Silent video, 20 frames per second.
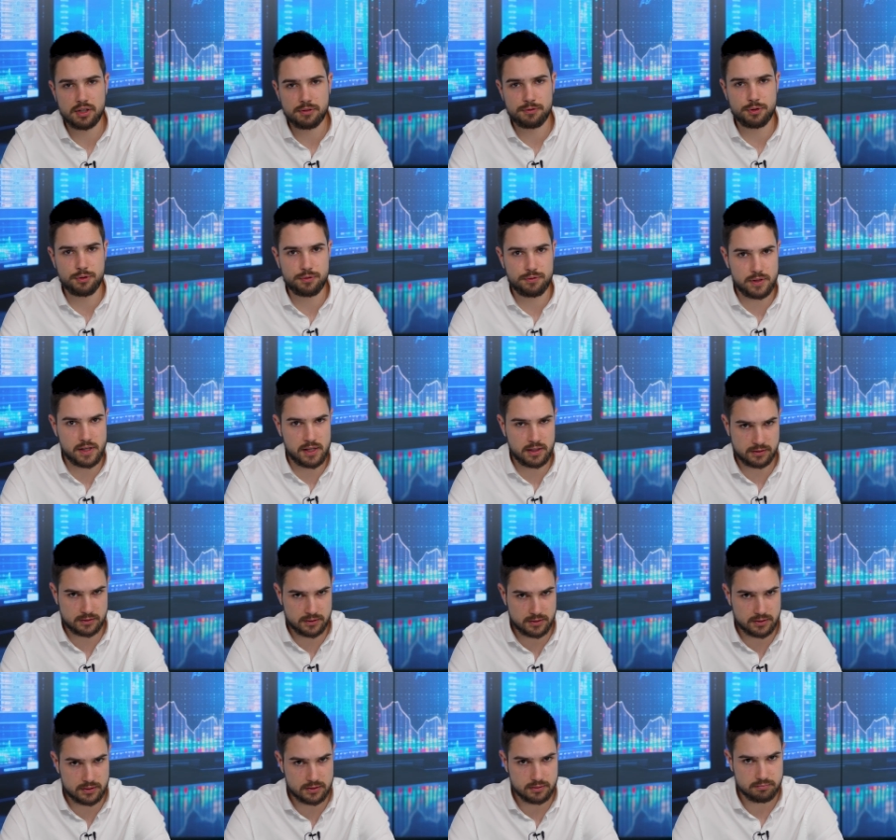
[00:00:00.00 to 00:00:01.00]
a few
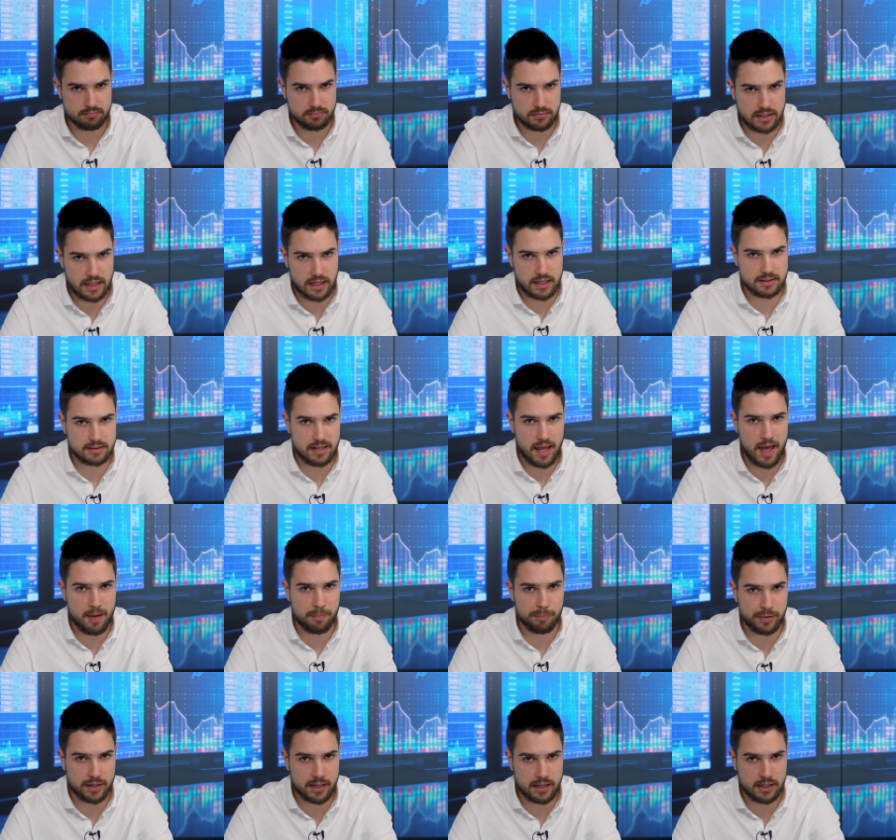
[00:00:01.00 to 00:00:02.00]
things that is
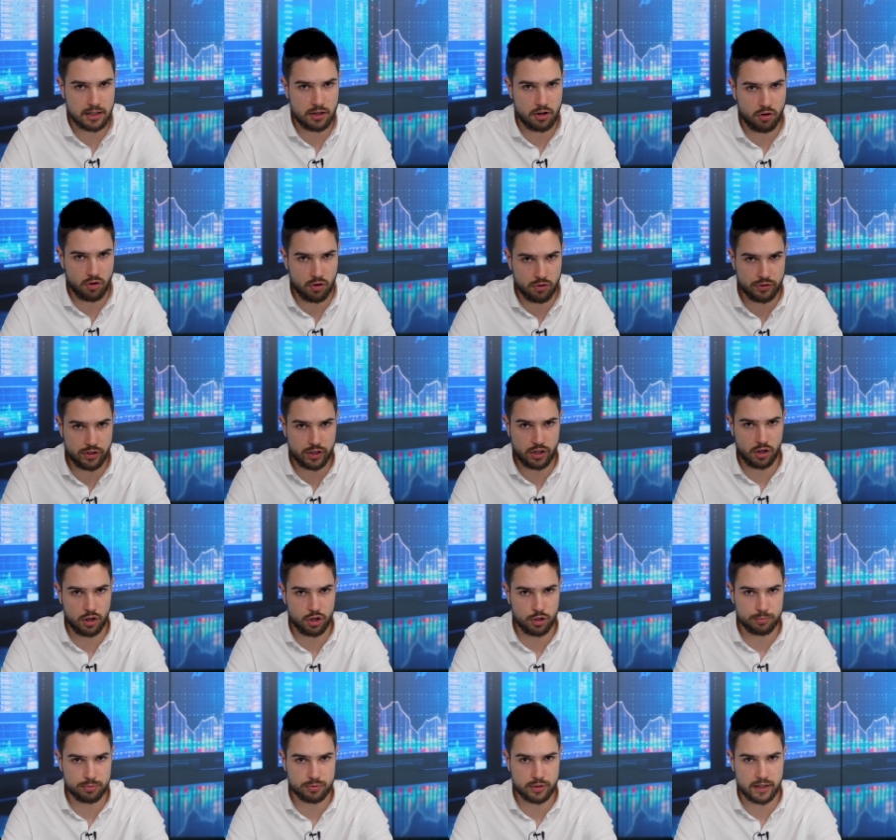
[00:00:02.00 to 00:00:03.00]
happening on the
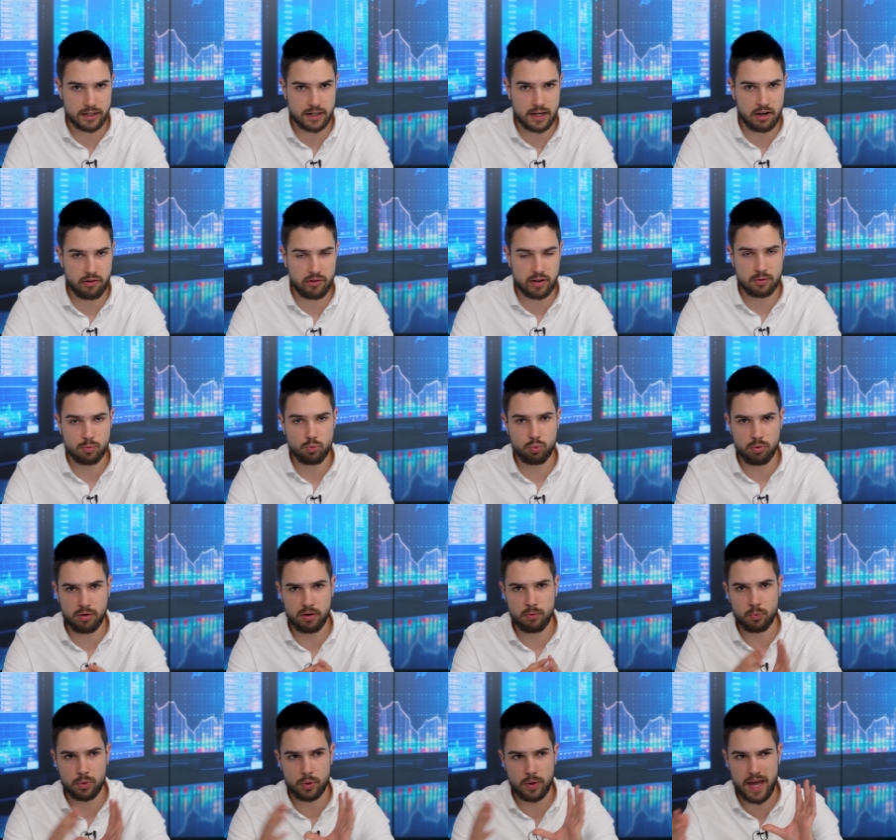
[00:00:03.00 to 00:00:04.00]
globe right now and
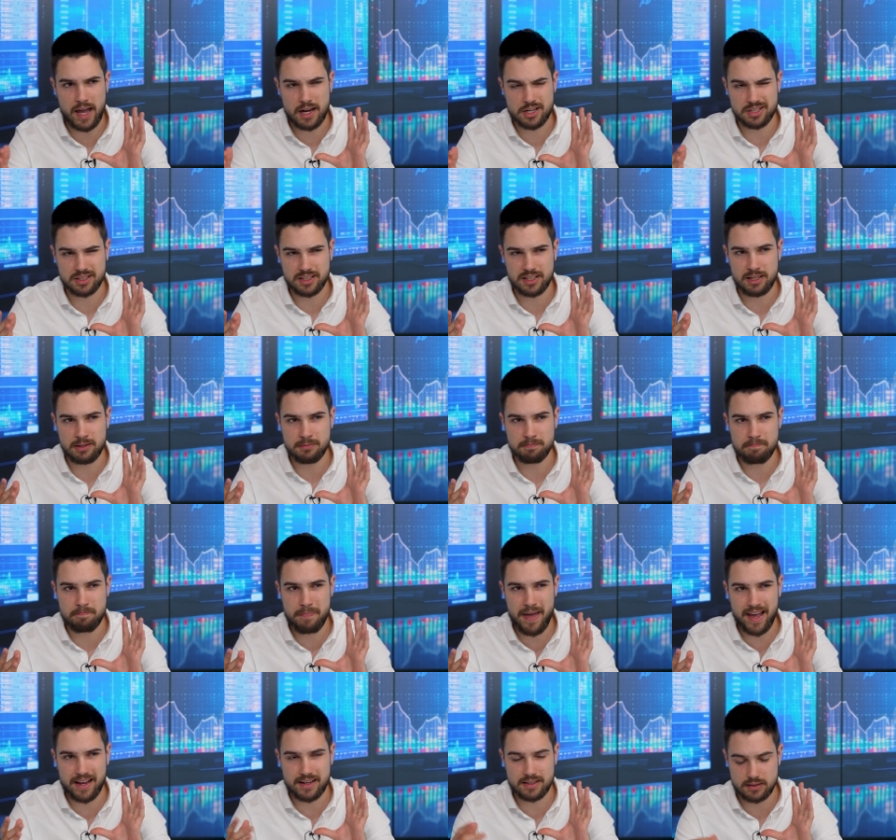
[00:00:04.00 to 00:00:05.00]
what will actually
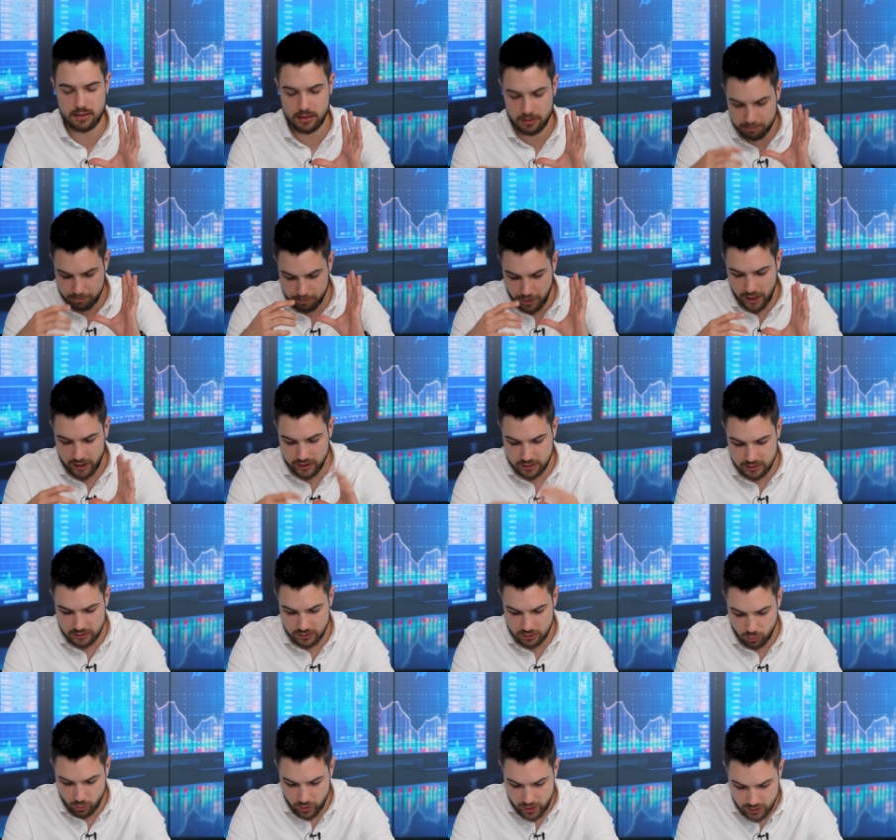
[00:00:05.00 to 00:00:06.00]
impact
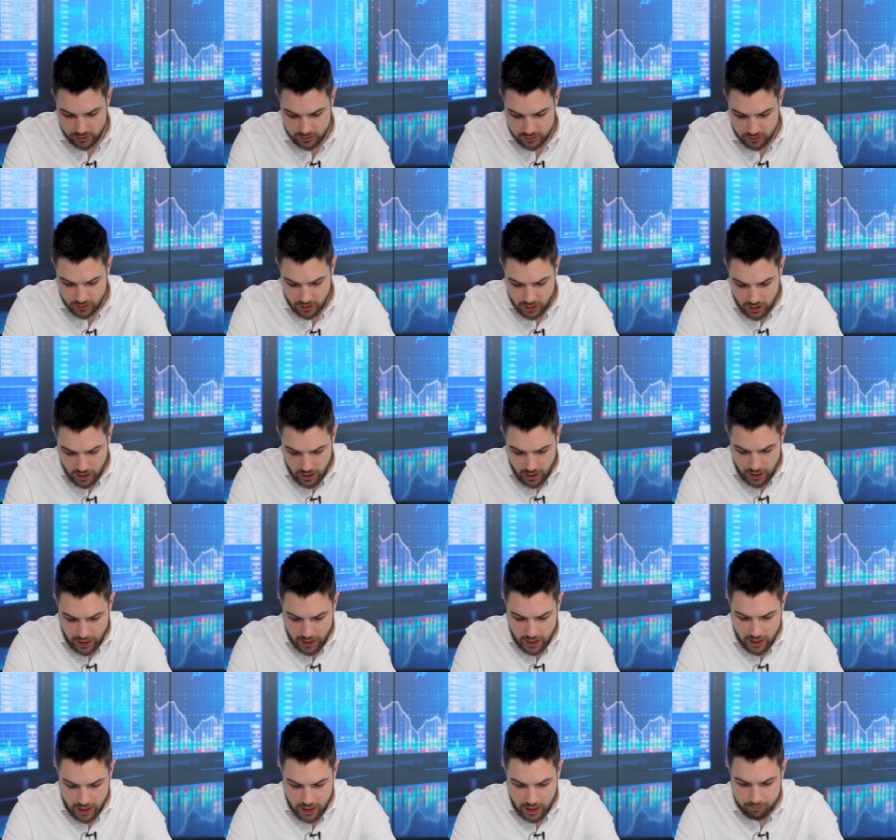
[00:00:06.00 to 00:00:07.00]
the week
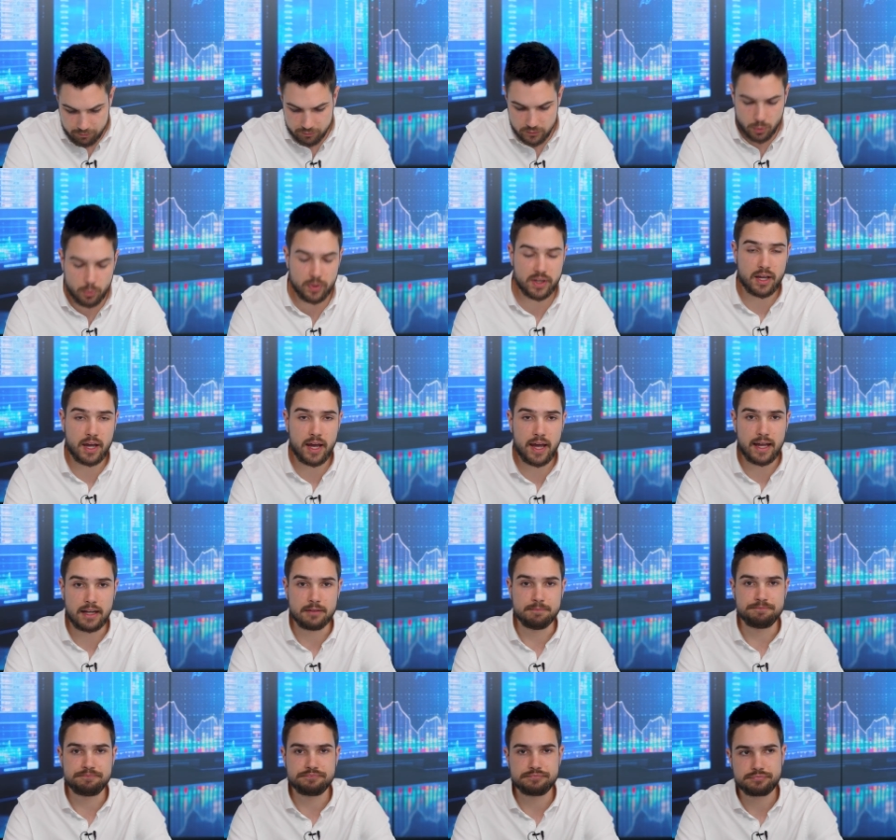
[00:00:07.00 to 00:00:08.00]

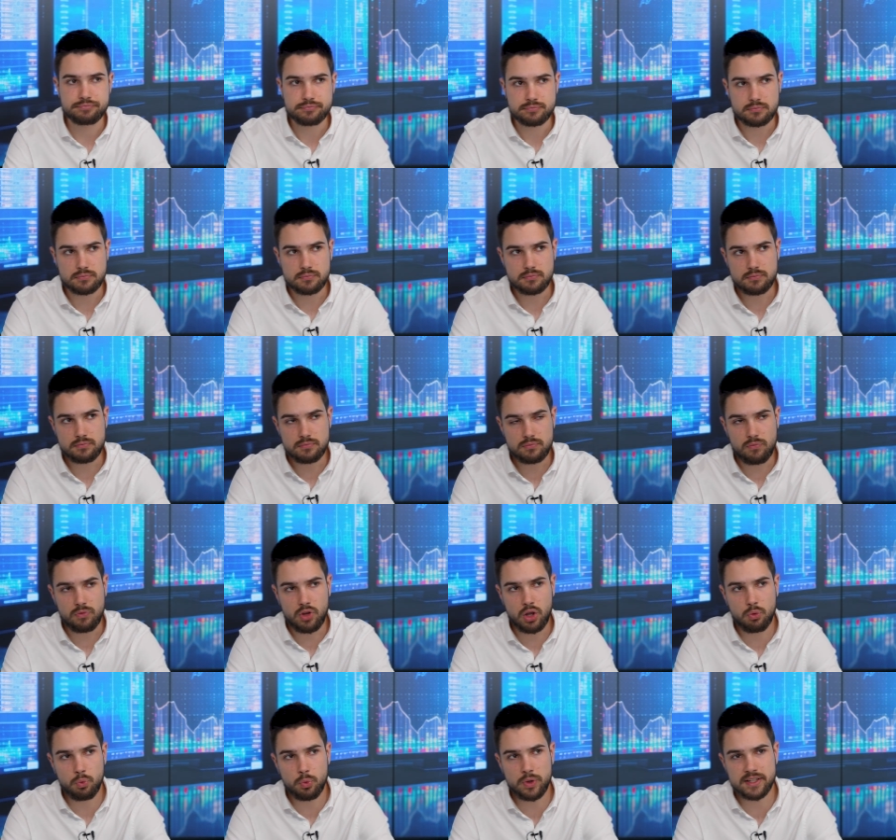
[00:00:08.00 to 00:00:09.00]
ahead.
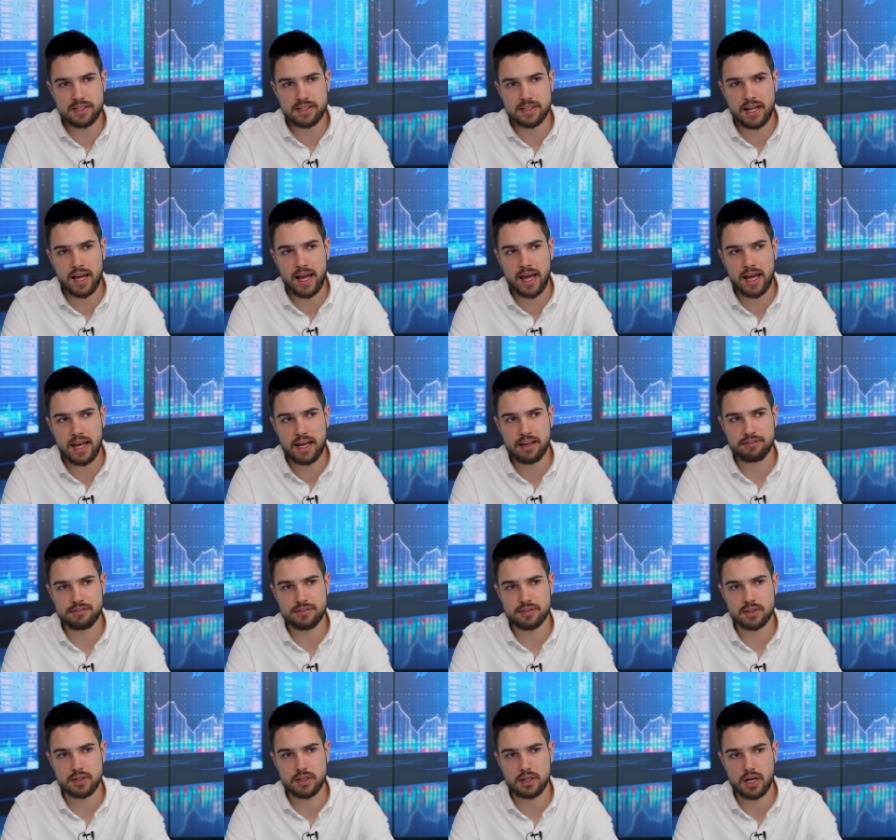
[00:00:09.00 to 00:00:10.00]
We did
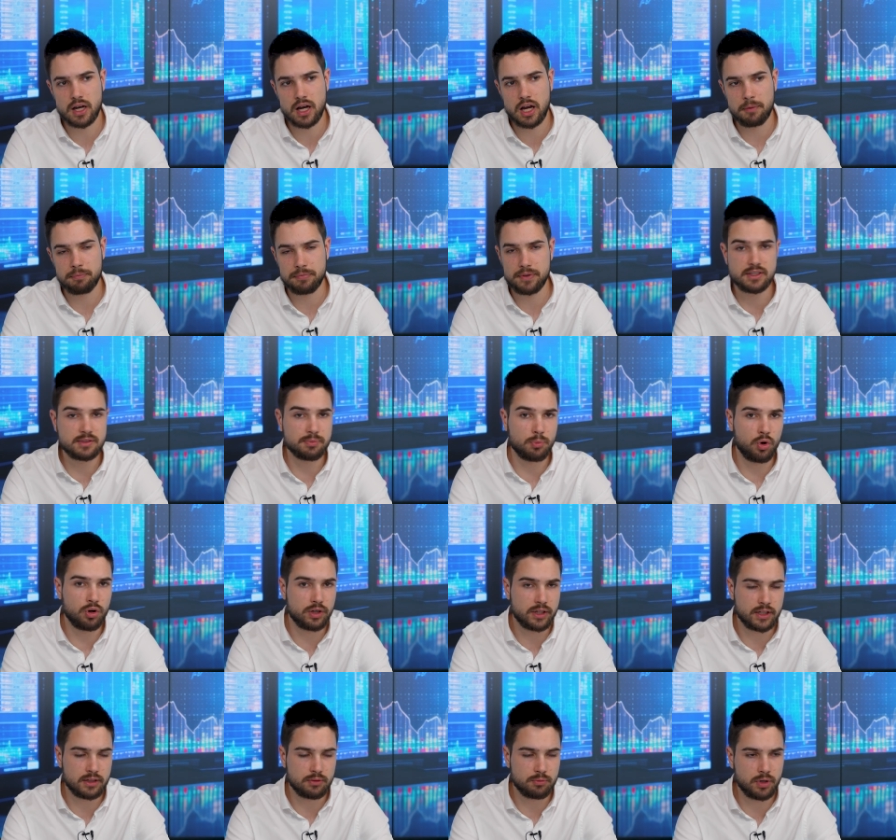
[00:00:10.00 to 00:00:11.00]
have this
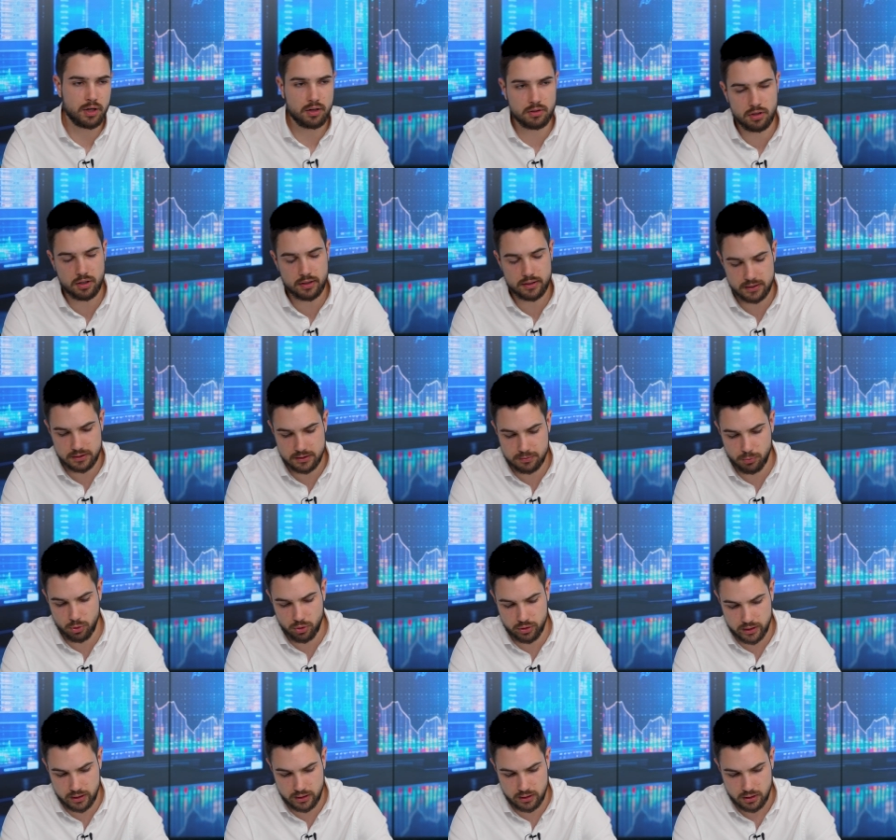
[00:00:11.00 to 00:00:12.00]
morning, well, not this
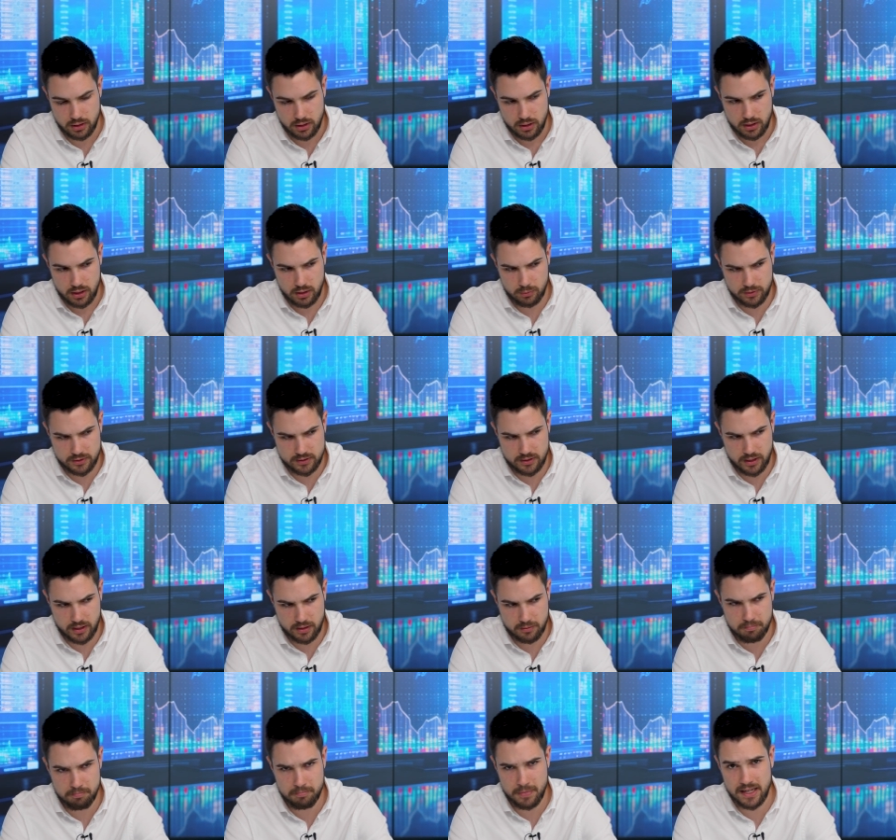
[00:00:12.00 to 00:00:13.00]
morning, it was
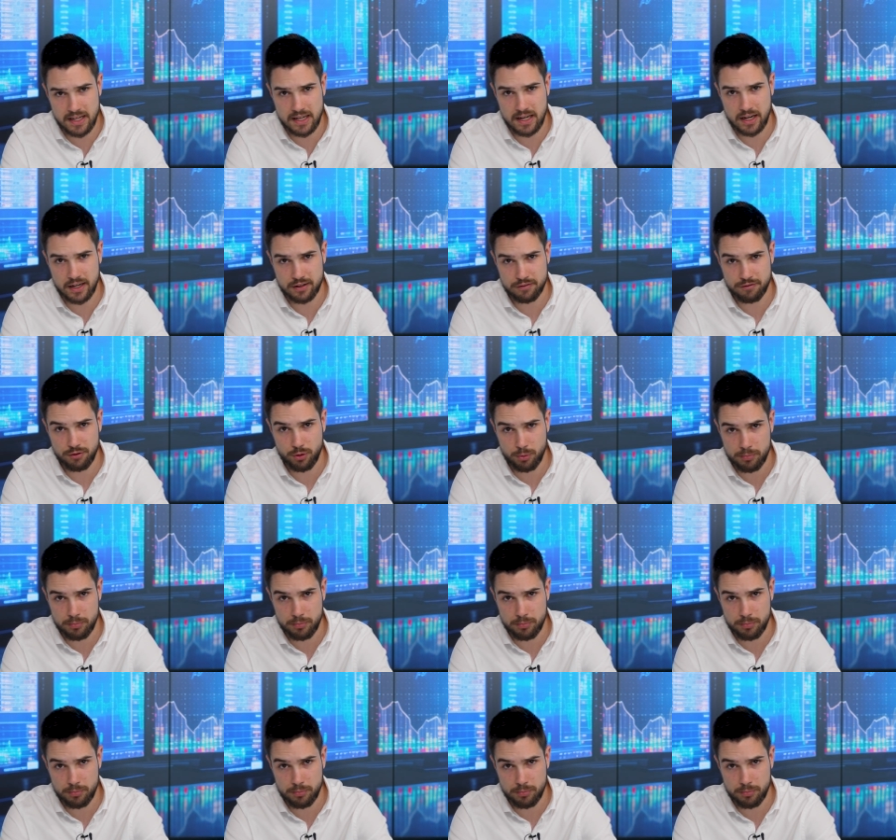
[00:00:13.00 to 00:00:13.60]
like midnight for